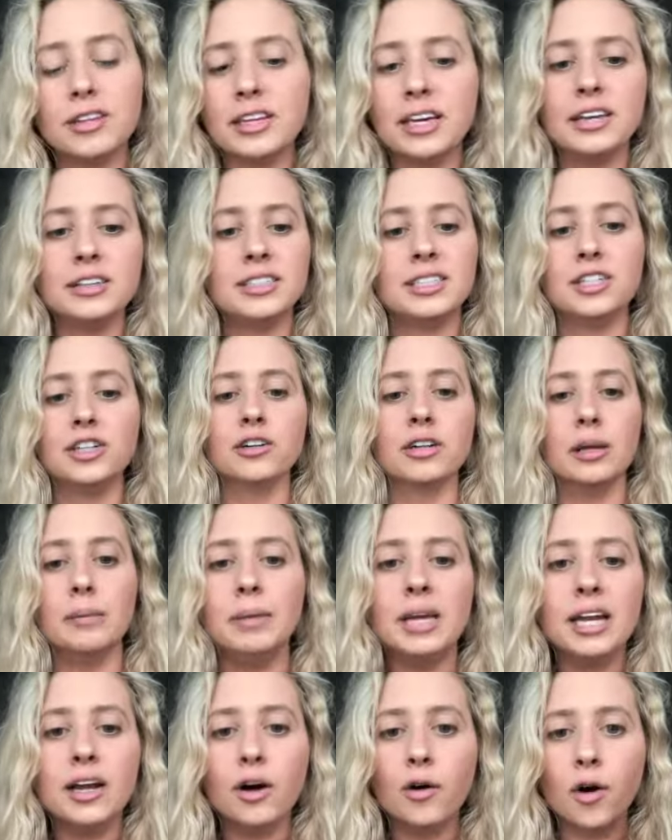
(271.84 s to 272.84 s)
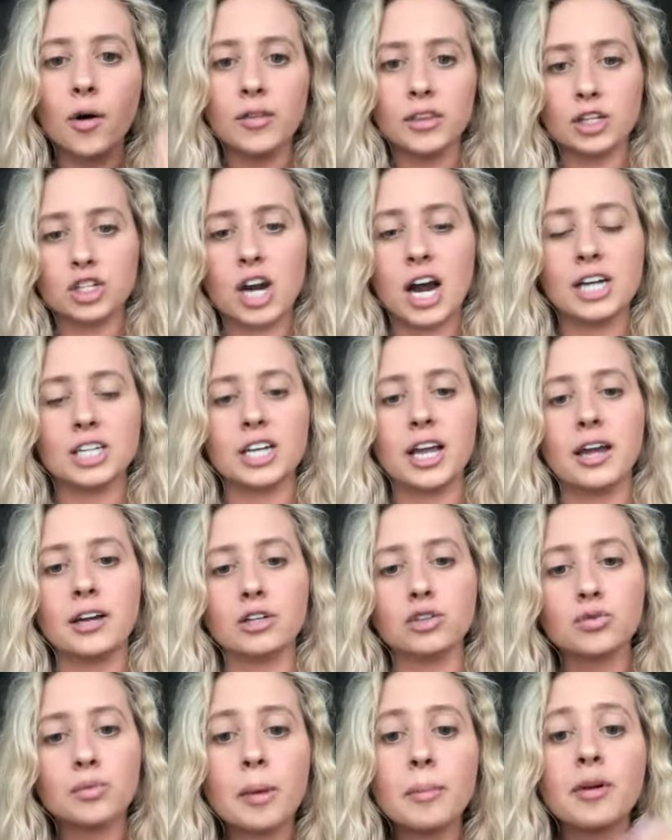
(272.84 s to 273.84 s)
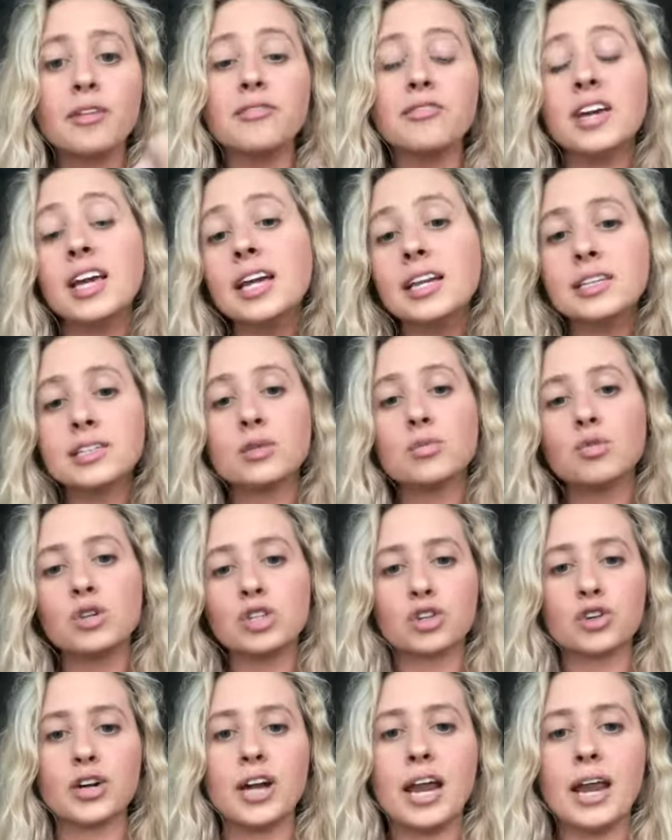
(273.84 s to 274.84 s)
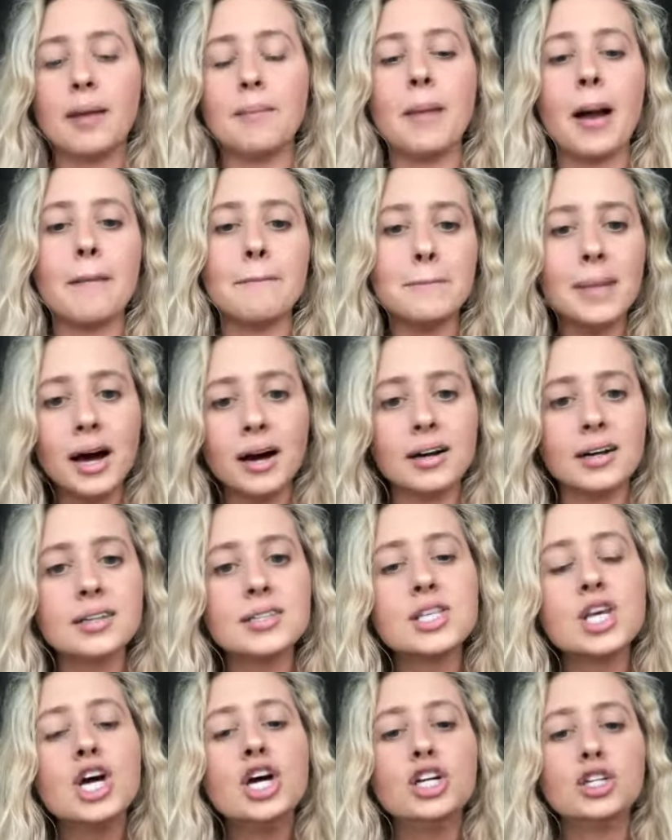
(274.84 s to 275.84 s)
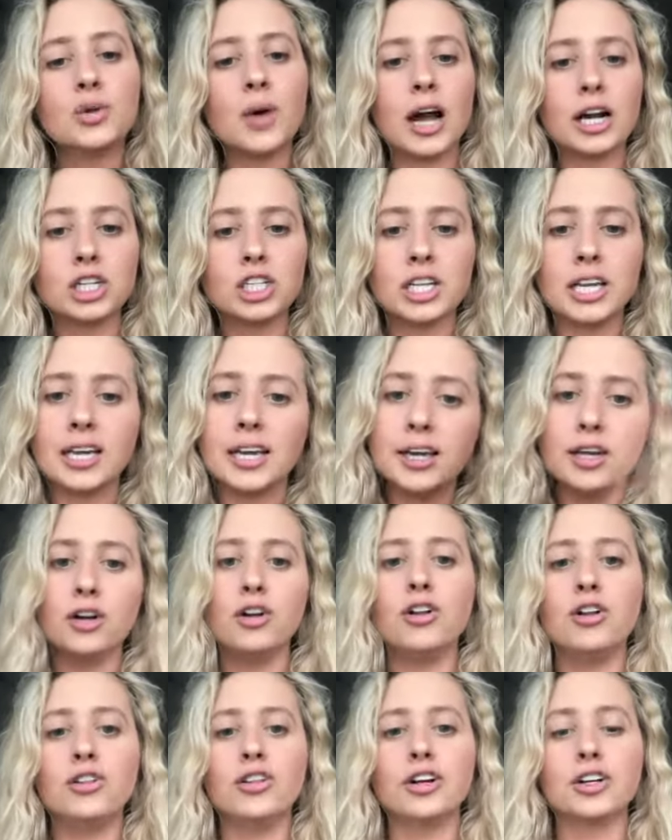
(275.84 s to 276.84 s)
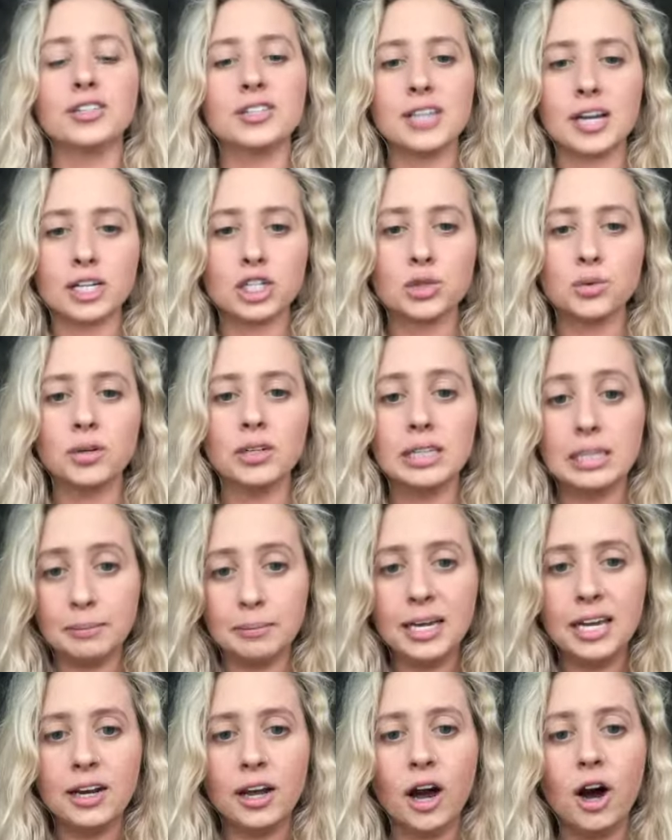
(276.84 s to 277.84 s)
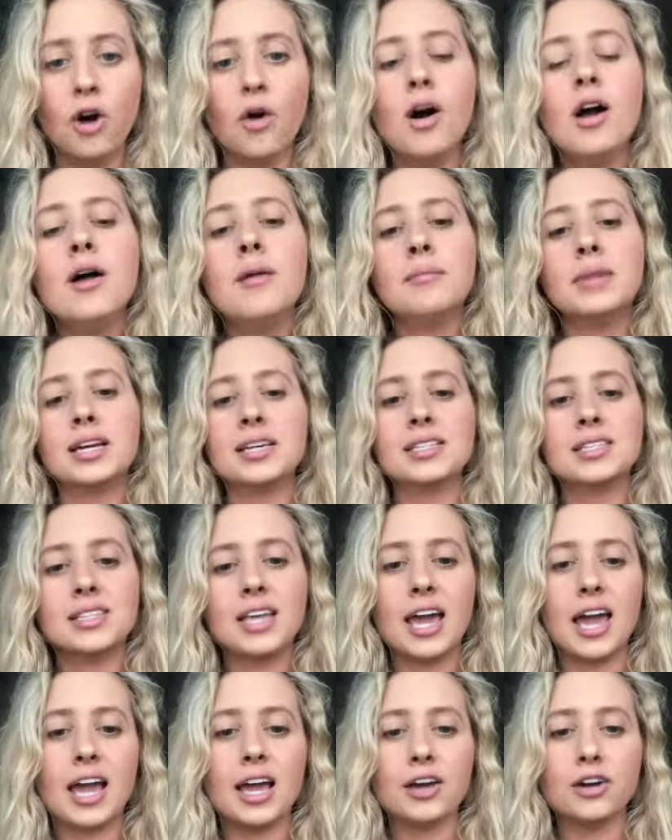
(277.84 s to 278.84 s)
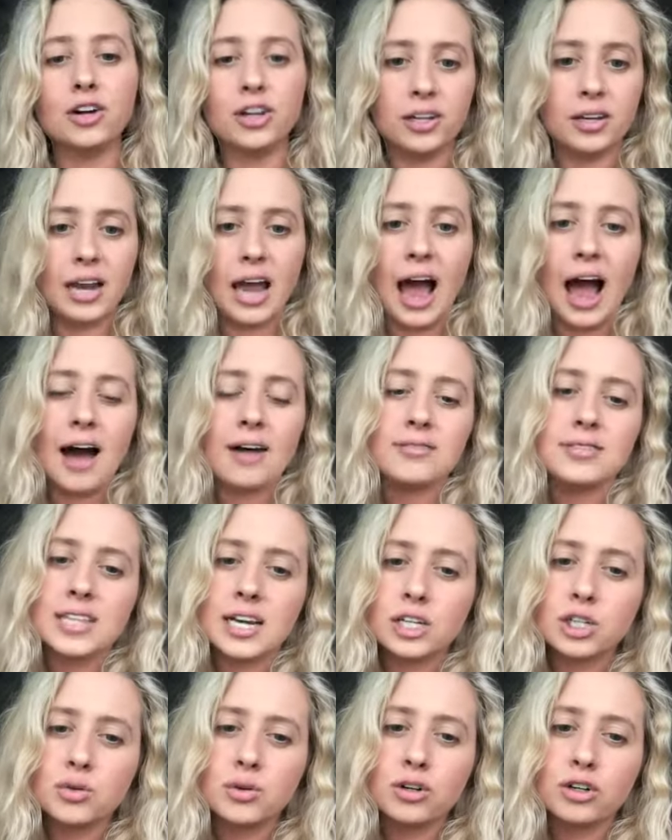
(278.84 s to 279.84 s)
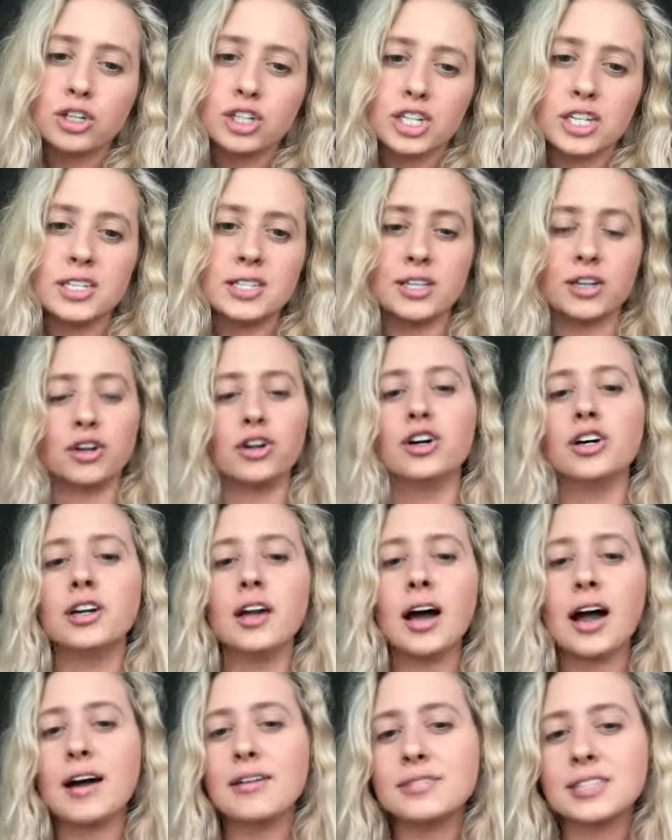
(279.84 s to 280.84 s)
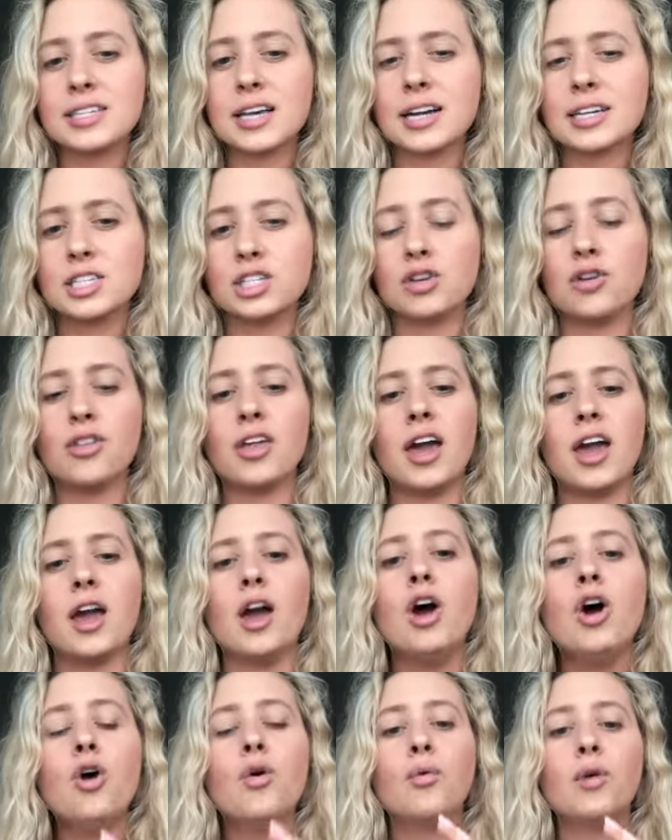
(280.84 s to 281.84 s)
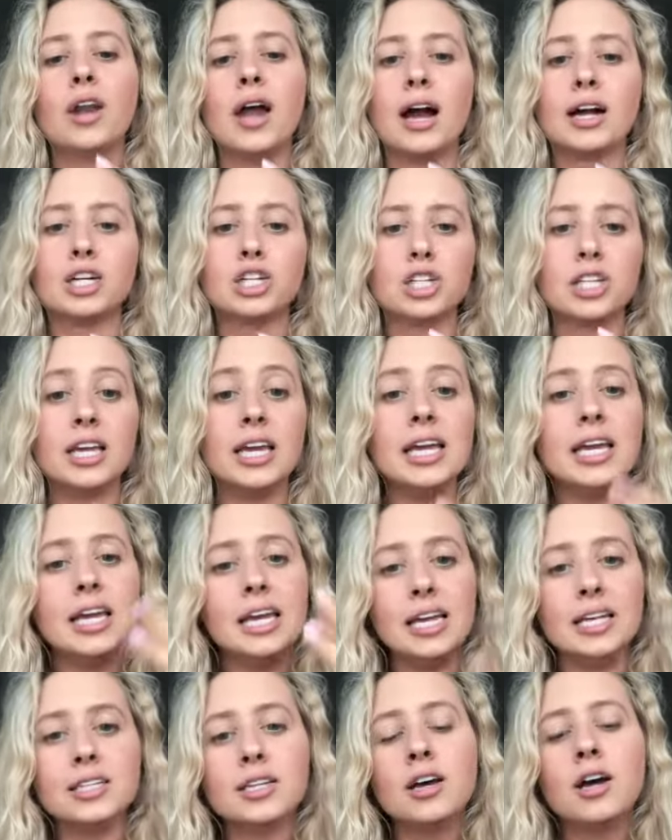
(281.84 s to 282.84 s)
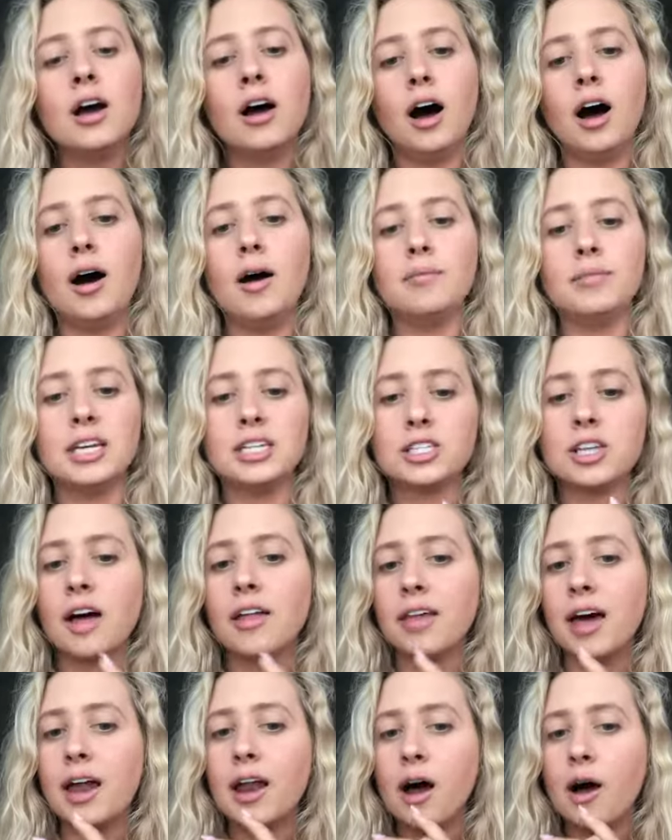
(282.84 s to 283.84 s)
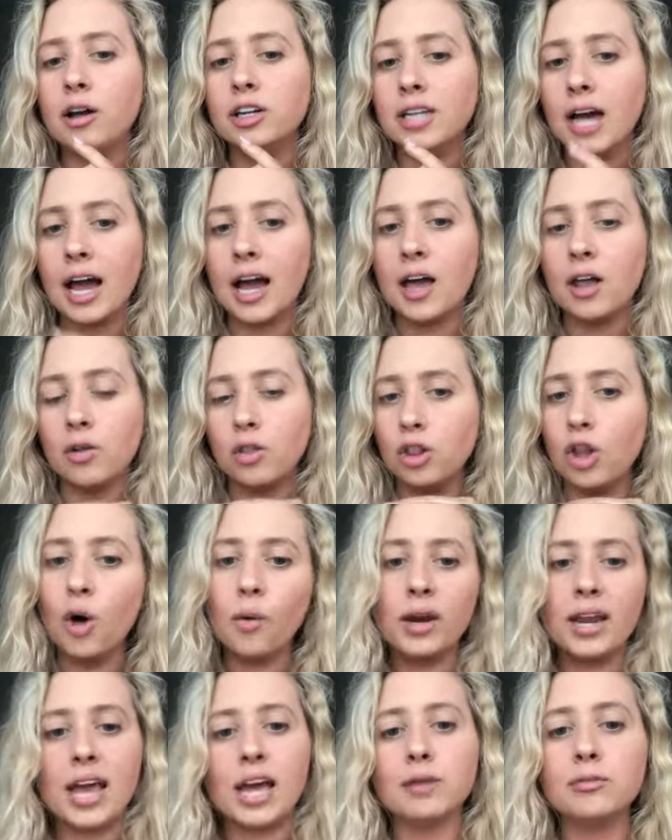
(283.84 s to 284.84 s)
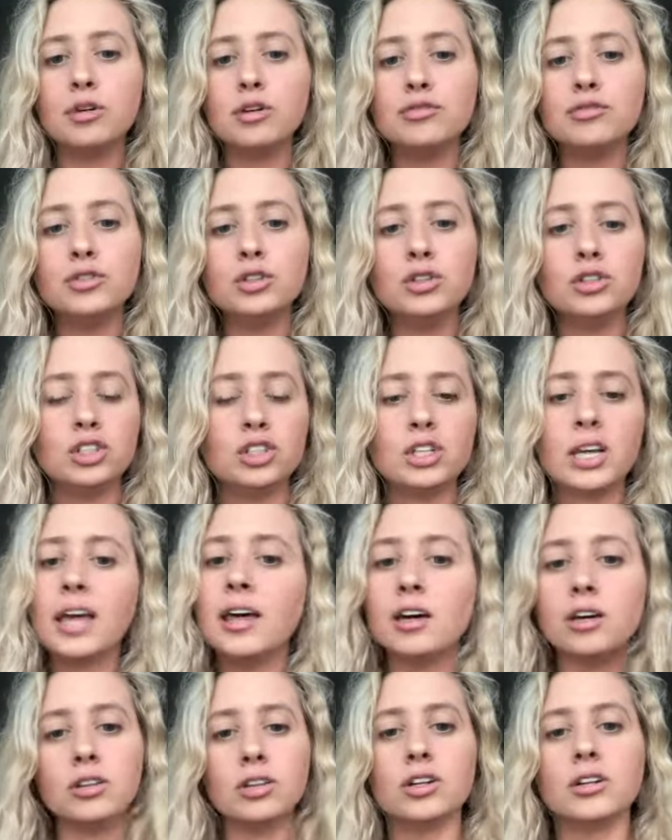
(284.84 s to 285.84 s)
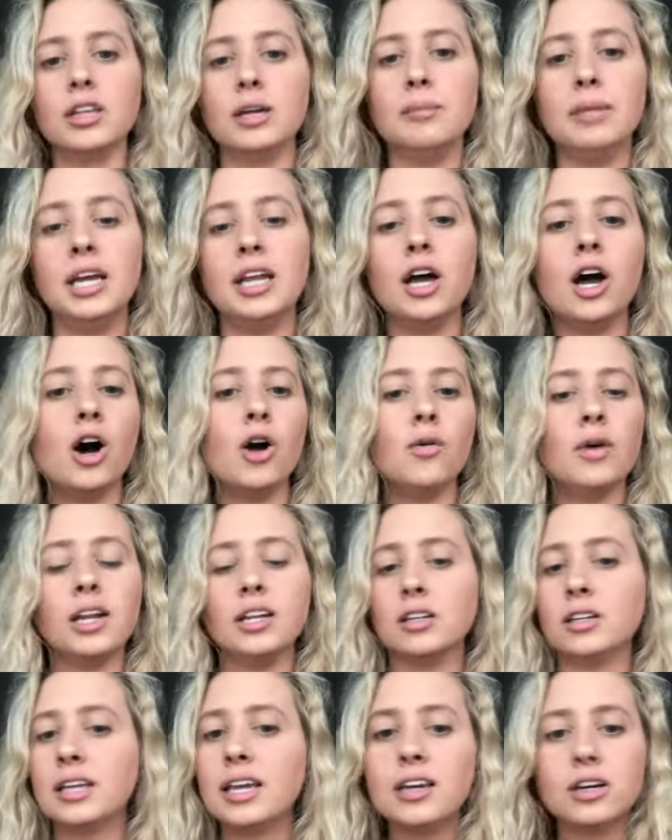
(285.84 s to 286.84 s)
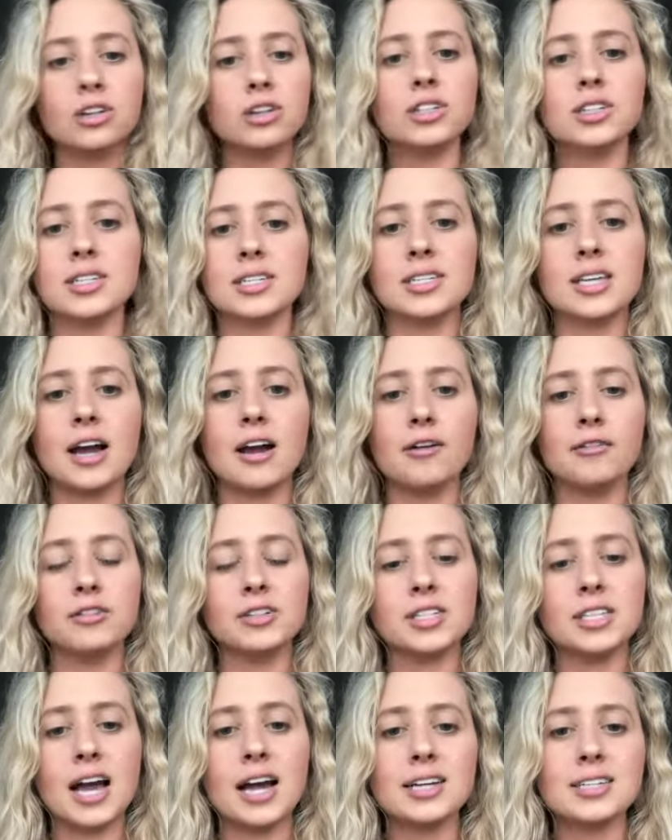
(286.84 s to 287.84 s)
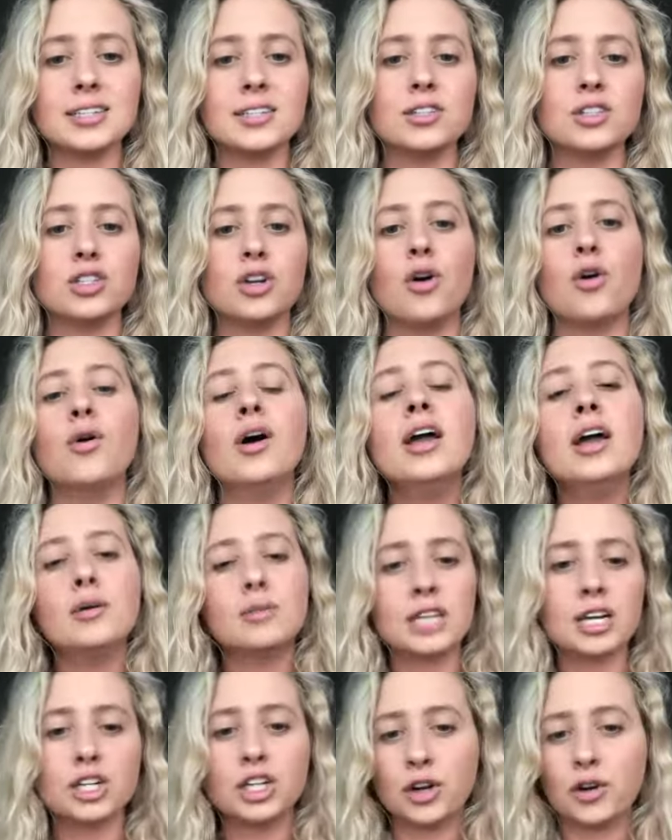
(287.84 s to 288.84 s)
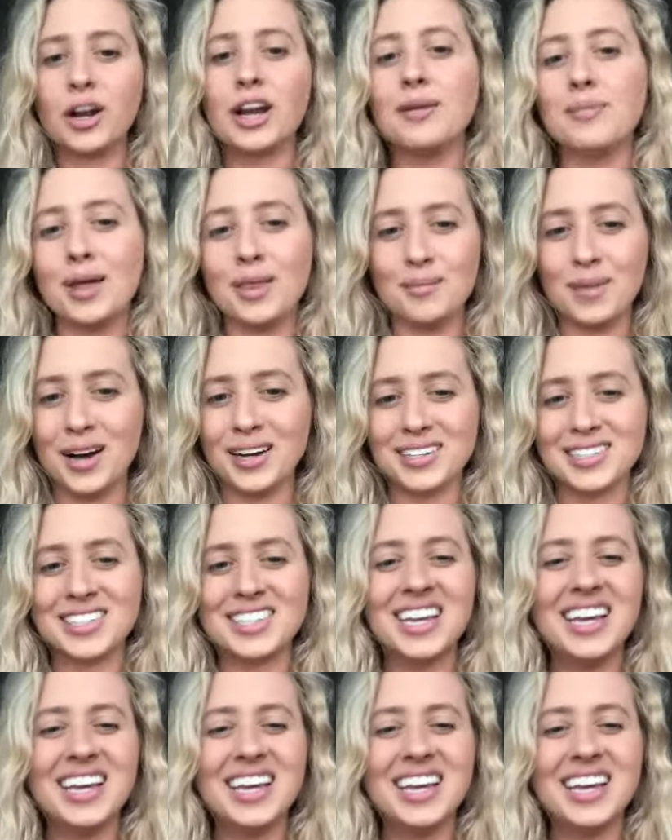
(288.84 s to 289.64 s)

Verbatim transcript: get see your libido libido go in the trash can. Because remember, veganism was created by monks to actually kill their sexual libido because they couldn't have sexual urges and could not have sex, so they would actually eat. Um, they saw that a diet low in animal foods killed their libido and killed their desire for sex, and so it was actually created by the monks.